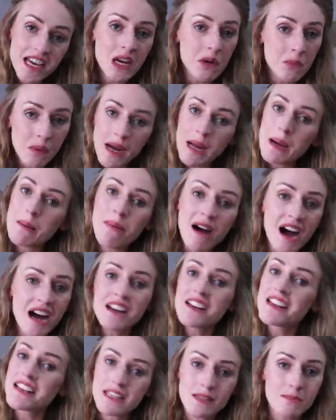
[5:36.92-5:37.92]
understand why a
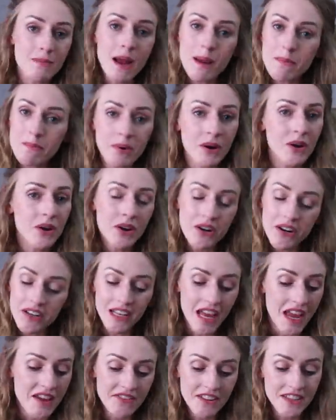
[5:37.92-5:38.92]
botanist might put her
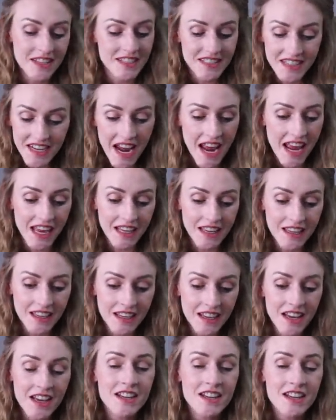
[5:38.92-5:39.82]
life at stake